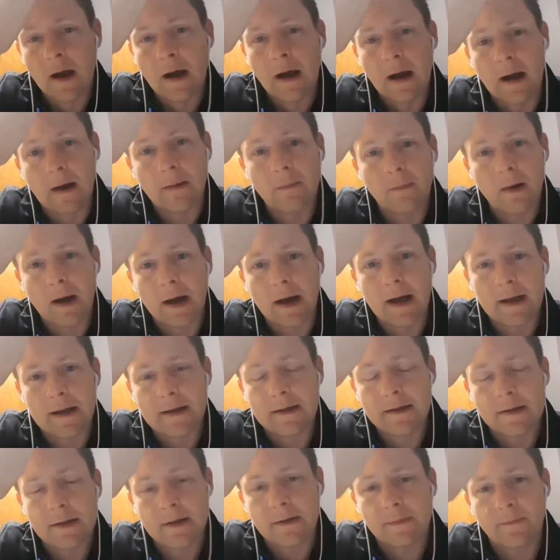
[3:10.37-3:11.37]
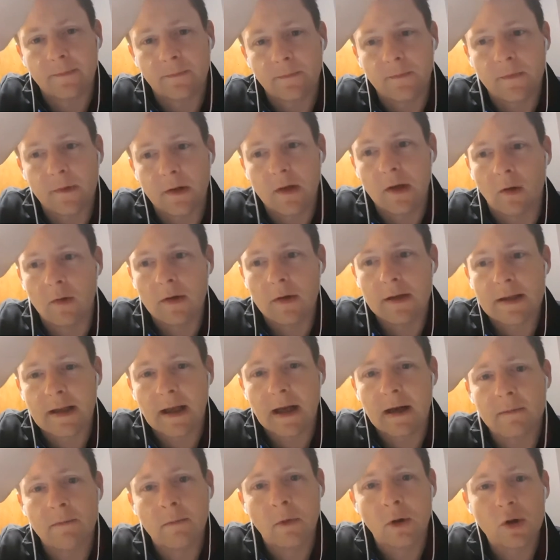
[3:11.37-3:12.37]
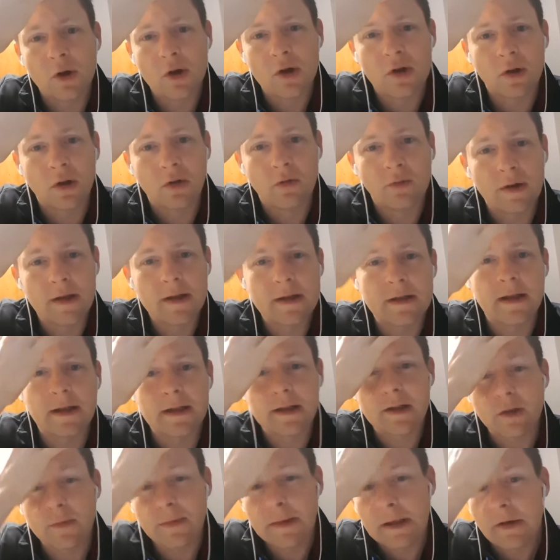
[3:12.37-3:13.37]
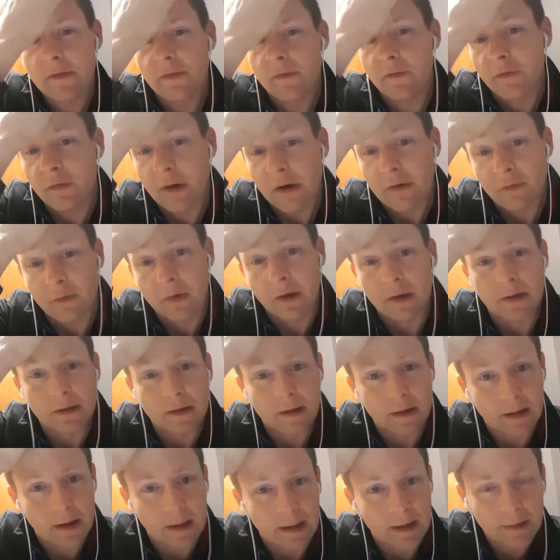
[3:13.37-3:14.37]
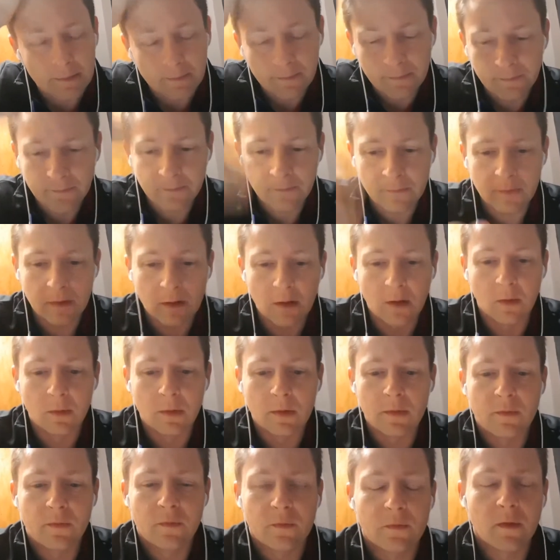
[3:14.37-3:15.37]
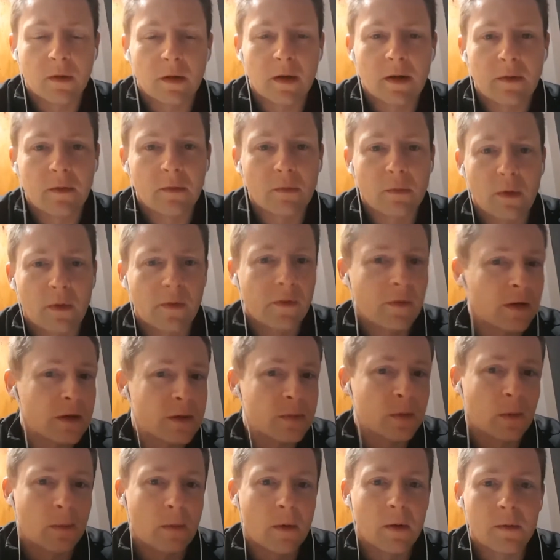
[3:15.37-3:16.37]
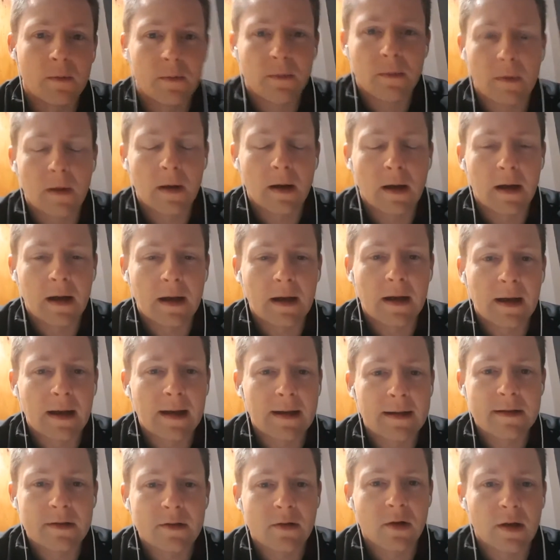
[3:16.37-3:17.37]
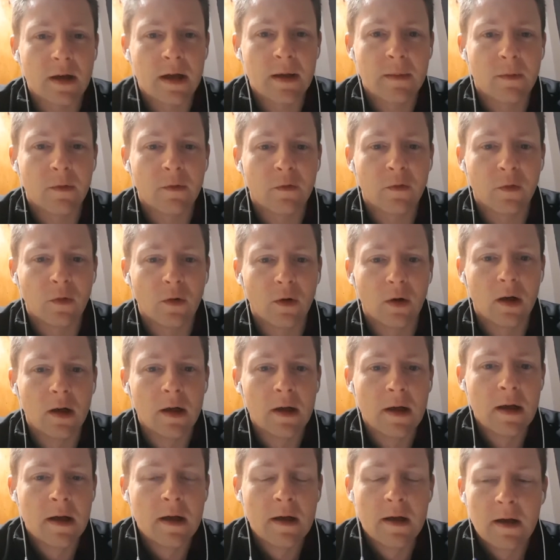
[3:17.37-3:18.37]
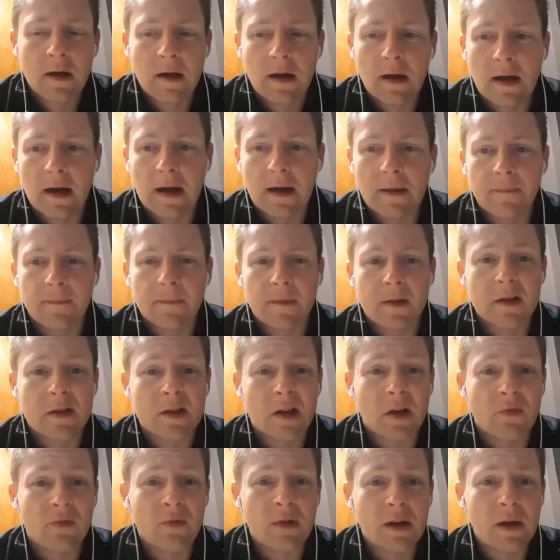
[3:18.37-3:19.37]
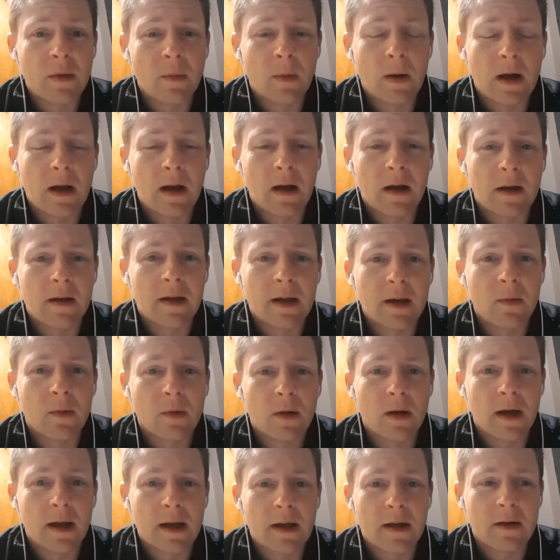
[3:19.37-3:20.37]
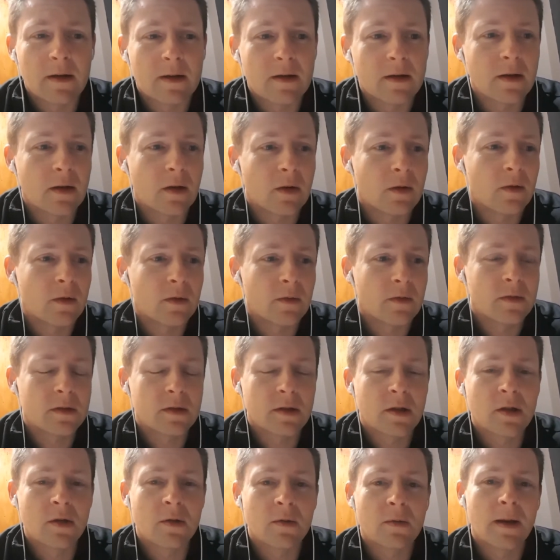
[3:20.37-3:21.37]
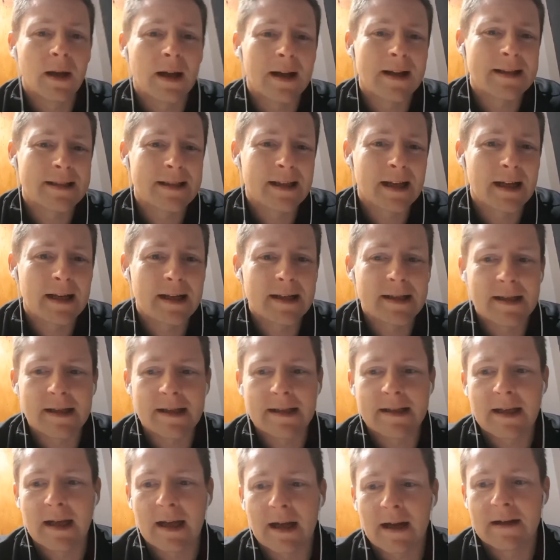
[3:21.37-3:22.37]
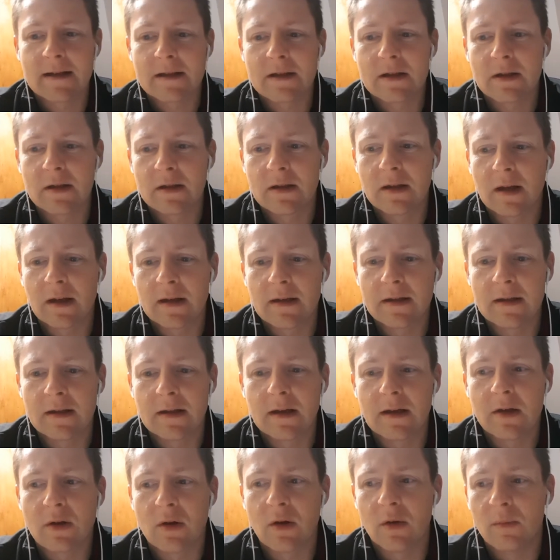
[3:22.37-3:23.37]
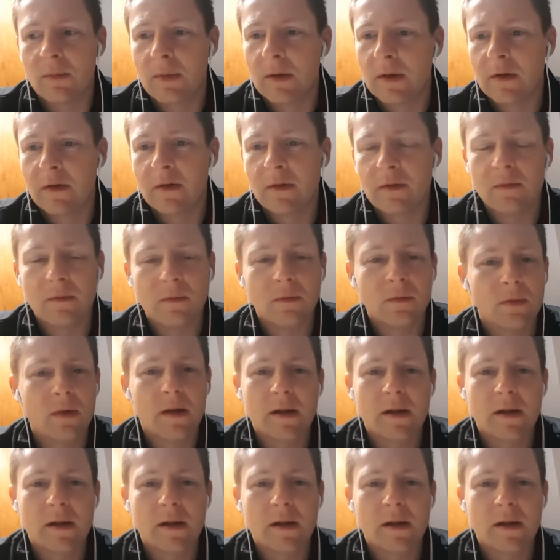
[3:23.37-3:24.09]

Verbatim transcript: Um, and, you know, it's that emotional reason, and it's going to be different for everyone. Um, you know, we've, I, I spoke about uh, clients on here before, um, that's done really well, and they were like, you know, to do with anxiety attacks, and it could be